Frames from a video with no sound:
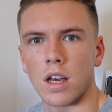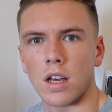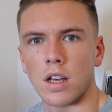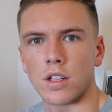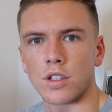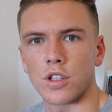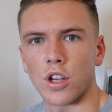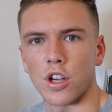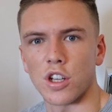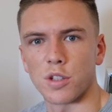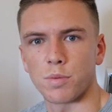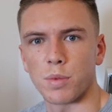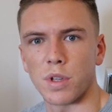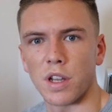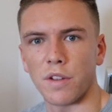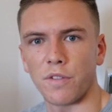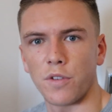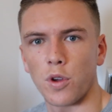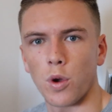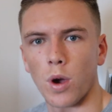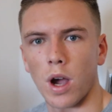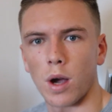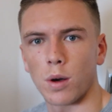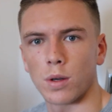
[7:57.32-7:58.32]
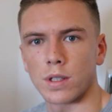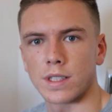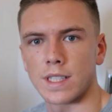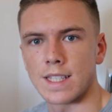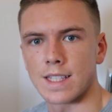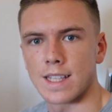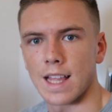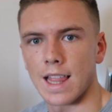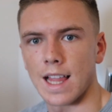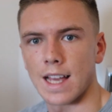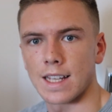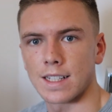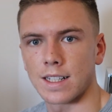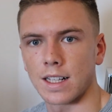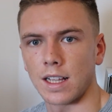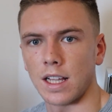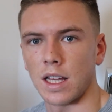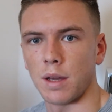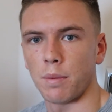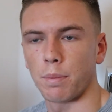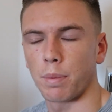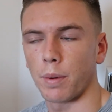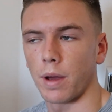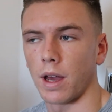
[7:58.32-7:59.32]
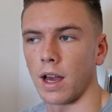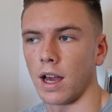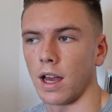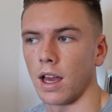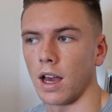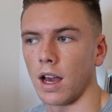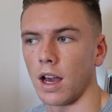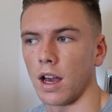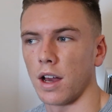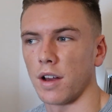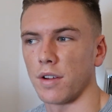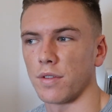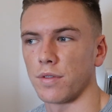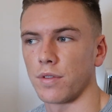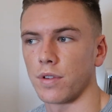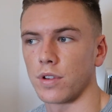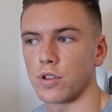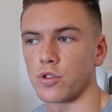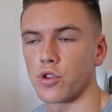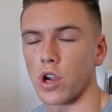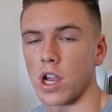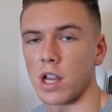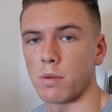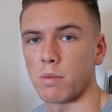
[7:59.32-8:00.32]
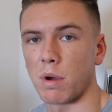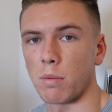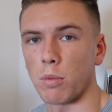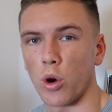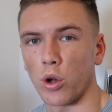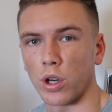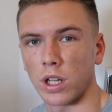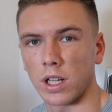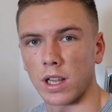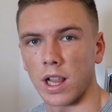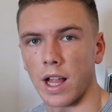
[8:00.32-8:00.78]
So it's been a few hours since the last clip. I have trained my morning